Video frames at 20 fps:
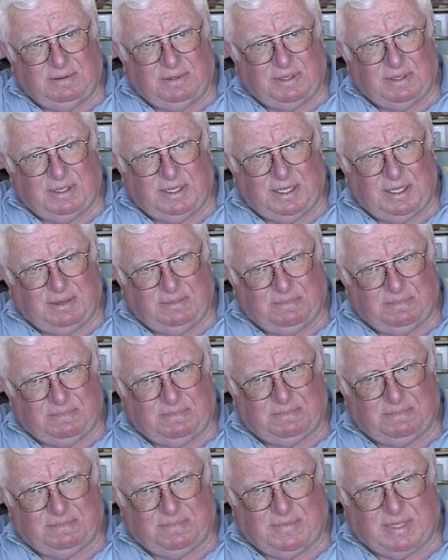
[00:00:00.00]
where the um,
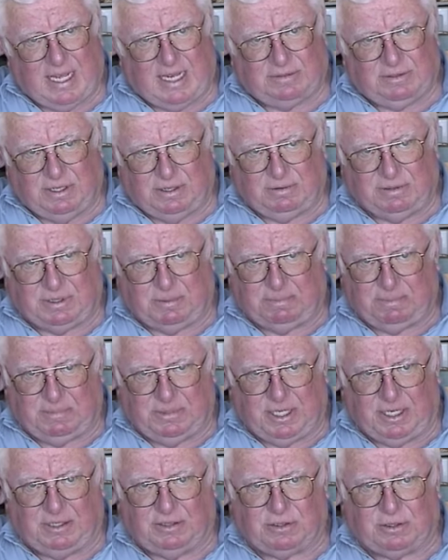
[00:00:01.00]
actually there was a
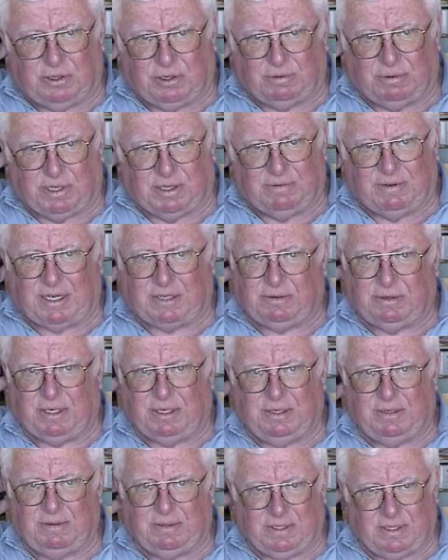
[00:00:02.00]
tennis court where the
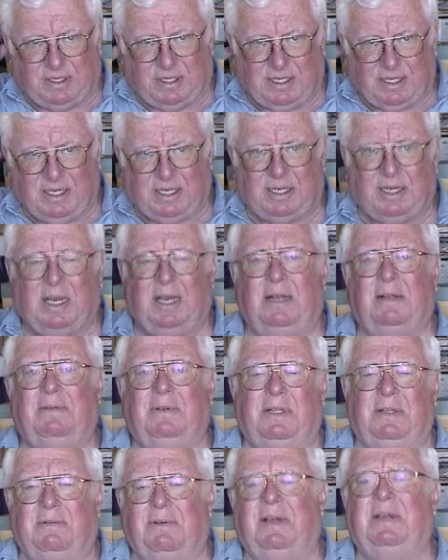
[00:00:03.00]
rectory, where the uh,
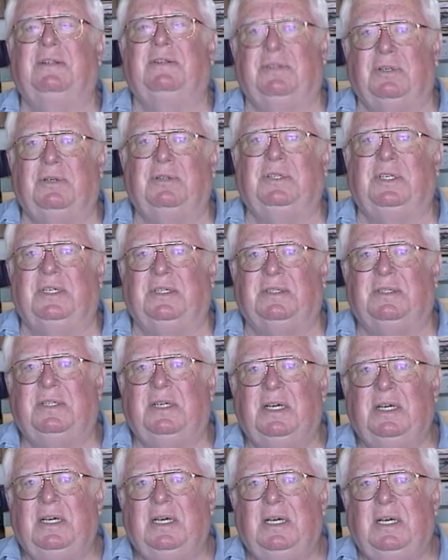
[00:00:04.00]
where the church
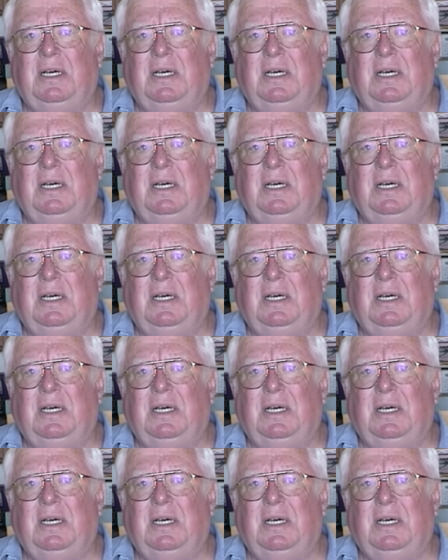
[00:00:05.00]
is.